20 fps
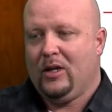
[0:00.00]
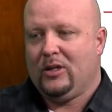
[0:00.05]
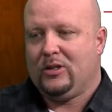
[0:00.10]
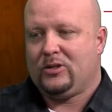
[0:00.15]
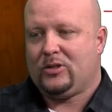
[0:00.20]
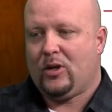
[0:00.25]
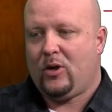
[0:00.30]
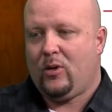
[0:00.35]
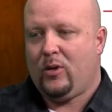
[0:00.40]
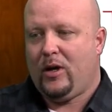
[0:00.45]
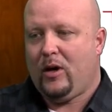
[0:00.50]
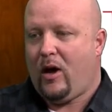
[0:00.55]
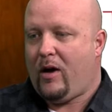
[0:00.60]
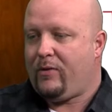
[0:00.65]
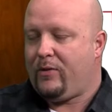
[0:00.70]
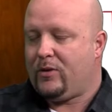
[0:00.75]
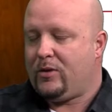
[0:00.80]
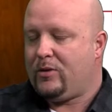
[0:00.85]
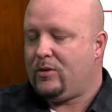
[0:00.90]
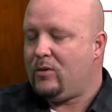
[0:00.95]
So he
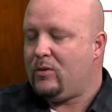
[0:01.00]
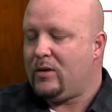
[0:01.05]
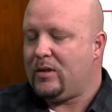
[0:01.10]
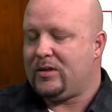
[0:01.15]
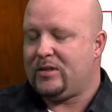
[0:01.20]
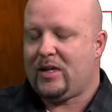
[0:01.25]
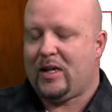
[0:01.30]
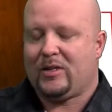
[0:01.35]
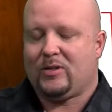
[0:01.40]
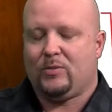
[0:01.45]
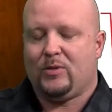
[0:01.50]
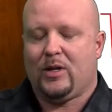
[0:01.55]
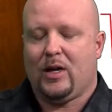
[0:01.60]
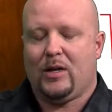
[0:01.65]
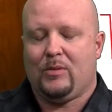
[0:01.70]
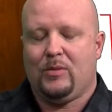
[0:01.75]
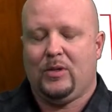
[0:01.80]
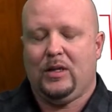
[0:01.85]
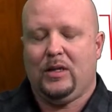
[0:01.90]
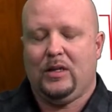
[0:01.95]
offered to do an assessment
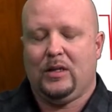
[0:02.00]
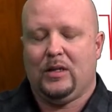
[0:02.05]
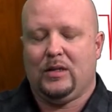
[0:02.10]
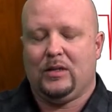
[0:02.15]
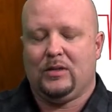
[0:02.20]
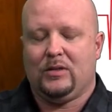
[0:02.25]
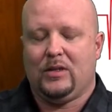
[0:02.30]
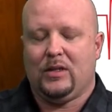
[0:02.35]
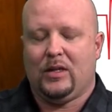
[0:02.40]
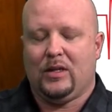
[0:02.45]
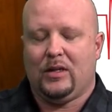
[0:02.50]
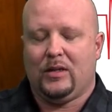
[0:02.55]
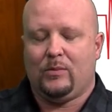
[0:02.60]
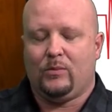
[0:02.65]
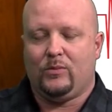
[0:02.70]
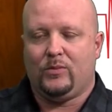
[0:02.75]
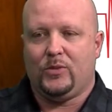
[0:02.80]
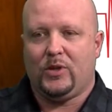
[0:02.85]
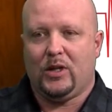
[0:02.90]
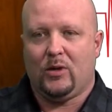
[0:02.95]
on me and
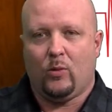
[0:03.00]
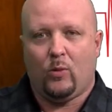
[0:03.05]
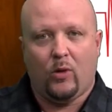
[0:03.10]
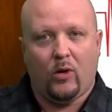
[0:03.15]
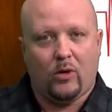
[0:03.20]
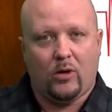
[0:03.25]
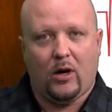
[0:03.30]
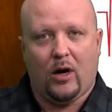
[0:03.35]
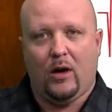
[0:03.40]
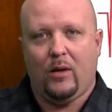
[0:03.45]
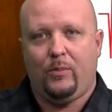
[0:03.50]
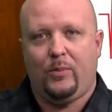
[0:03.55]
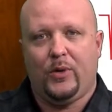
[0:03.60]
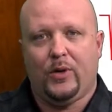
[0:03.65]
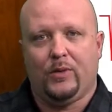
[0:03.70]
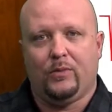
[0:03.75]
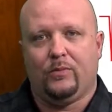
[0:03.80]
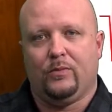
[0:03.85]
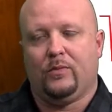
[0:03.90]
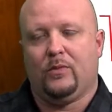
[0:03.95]
um, did a workup
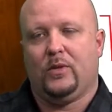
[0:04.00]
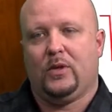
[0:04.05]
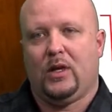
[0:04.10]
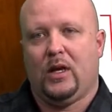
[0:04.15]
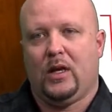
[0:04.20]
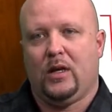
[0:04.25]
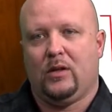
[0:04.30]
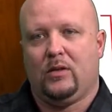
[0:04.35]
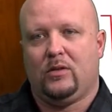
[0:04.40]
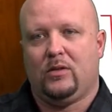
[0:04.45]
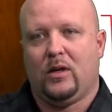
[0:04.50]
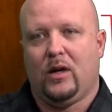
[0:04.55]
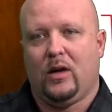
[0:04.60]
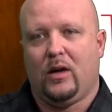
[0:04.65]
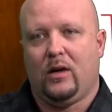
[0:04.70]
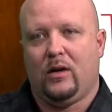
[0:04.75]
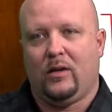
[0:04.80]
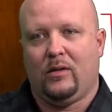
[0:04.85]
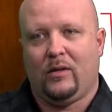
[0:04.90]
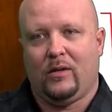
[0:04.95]
and, and
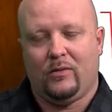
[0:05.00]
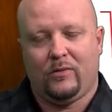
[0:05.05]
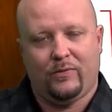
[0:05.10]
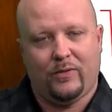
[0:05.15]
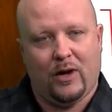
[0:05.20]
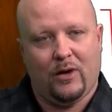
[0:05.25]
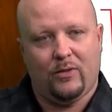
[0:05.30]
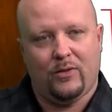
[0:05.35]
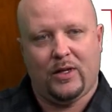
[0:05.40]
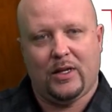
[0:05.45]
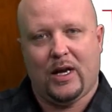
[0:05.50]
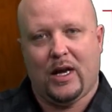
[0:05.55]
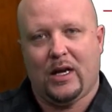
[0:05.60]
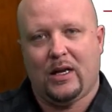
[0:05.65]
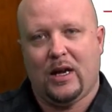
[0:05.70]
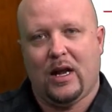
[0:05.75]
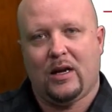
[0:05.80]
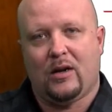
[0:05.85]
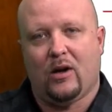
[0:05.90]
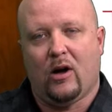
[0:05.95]
uh, found that I
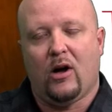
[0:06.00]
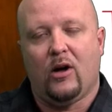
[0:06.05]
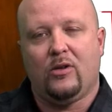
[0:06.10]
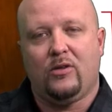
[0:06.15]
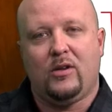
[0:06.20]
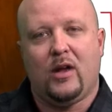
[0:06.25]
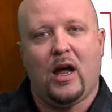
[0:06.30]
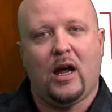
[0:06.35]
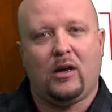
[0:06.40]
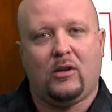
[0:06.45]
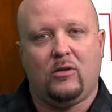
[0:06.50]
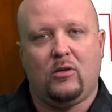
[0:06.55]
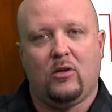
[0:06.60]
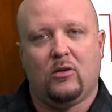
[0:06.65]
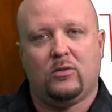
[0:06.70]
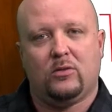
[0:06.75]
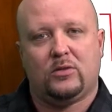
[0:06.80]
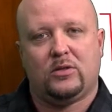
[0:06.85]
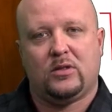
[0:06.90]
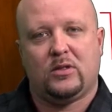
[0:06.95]
had had an
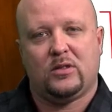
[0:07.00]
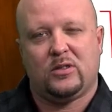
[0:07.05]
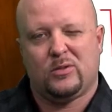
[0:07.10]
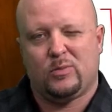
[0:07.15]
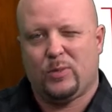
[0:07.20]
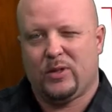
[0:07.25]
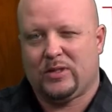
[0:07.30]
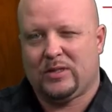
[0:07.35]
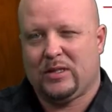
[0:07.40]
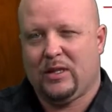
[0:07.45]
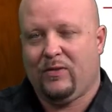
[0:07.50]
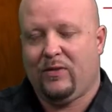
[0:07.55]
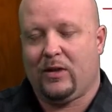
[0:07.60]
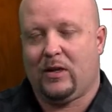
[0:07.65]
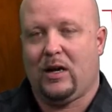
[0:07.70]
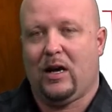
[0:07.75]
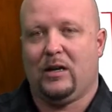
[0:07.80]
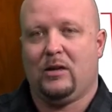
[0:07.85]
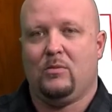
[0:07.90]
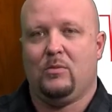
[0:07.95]
undiagnosed specific
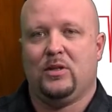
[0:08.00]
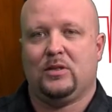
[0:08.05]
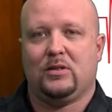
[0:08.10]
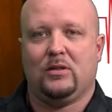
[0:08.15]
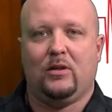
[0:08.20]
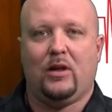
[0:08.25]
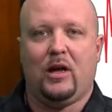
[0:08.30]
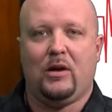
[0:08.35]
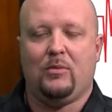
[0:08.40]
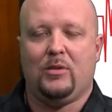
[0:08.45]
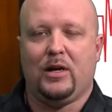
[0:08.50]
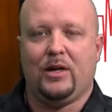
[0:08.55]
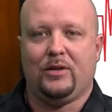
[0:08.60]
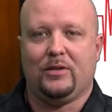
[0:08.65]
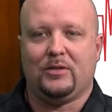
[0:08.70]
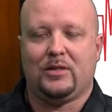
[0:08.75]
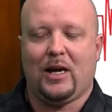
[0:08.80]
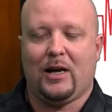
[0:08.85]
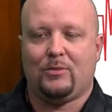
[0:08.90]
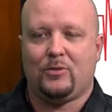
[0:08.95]
kind of misalignment on the
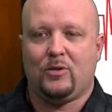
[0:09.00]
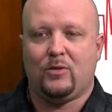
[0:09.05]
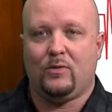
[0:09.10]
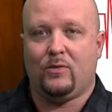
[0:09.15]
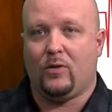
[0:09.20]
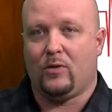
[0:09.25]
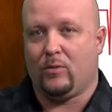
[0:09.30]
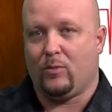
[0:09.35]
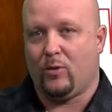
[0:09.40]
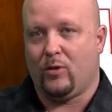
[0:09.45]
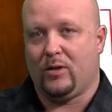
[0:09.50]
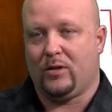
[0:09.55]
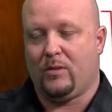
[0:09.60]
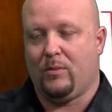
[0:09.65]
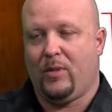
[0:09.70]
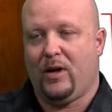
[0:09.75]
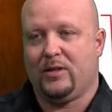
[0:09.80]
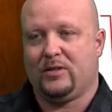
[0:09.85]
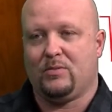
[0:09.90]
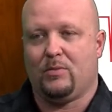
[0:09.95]
top two vertebrae at the
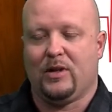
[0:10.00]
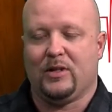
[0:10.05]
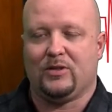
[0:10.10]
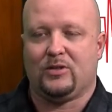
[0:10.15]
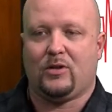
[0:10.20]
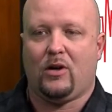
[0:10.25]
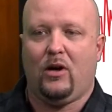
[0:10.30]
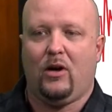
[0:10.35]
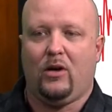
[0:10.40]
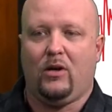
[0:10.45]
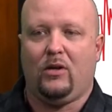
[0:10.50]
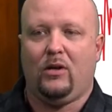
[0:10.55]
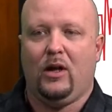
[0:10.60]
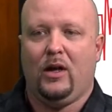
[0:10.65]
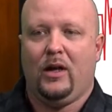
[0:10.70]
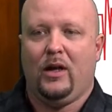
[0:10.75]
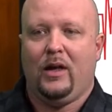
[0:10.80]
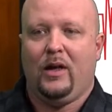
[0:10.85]
base of my skull.